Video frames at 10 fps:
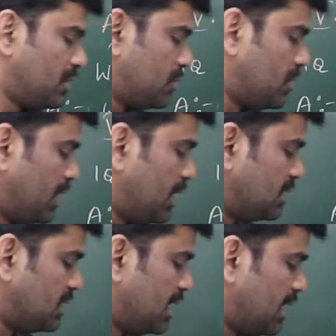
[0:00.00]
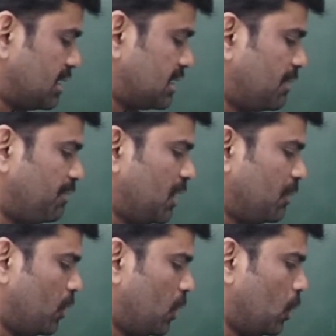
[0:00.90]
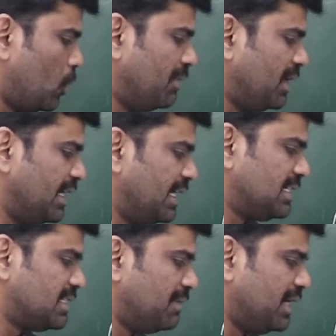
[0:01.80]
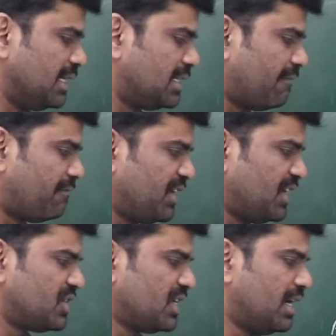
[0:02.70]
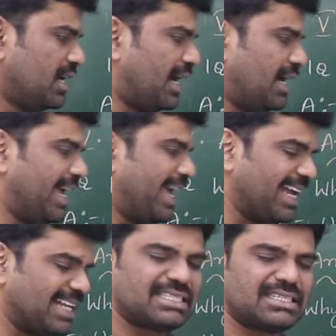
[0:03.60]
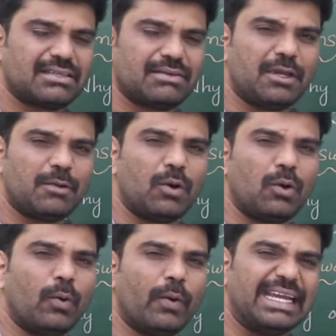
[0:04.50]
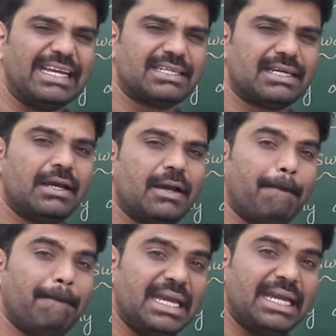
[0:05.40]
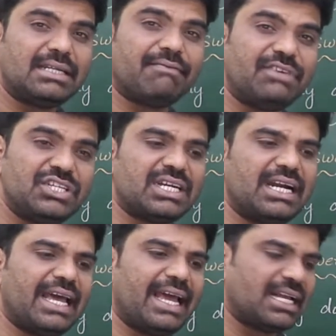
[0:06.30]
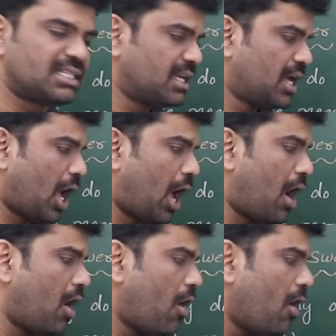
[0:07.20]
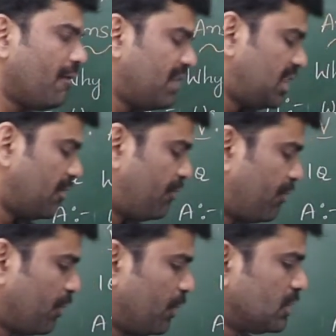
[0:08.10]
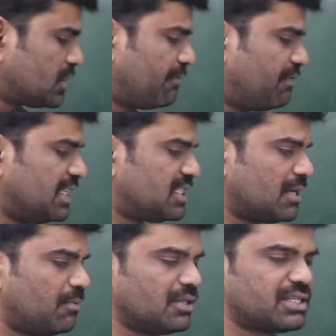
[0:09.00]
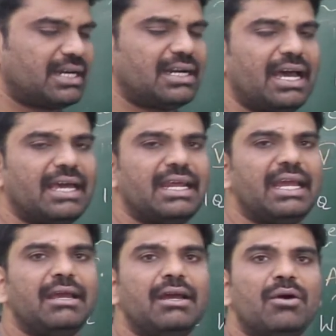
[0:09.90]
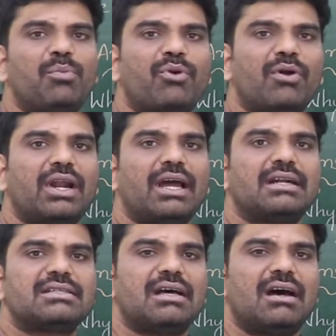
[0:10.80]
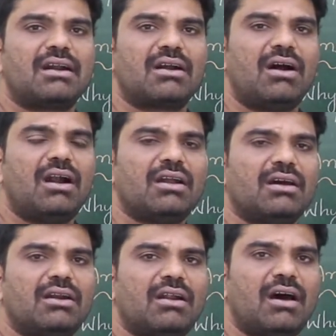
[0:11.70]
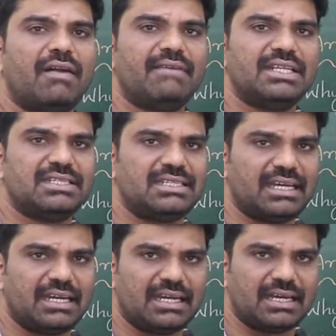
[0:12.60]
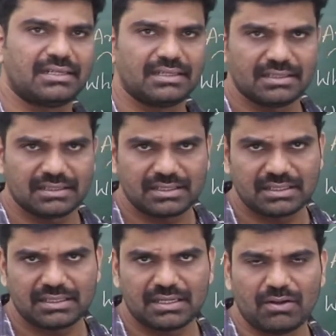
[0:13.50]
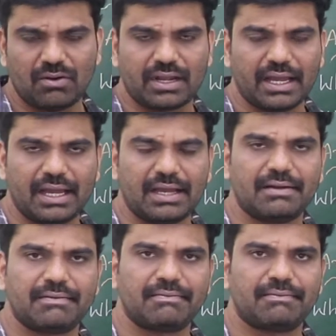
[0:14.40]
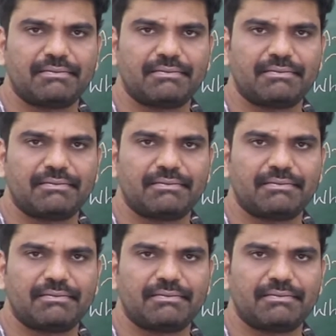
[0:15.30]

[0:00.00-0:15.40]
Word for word: So here see the answer people who eat meat, fish and eggs people who eat meat, fish and eggs along with the fruits, vegetables and dairy products are called non-vegetarians. Okay.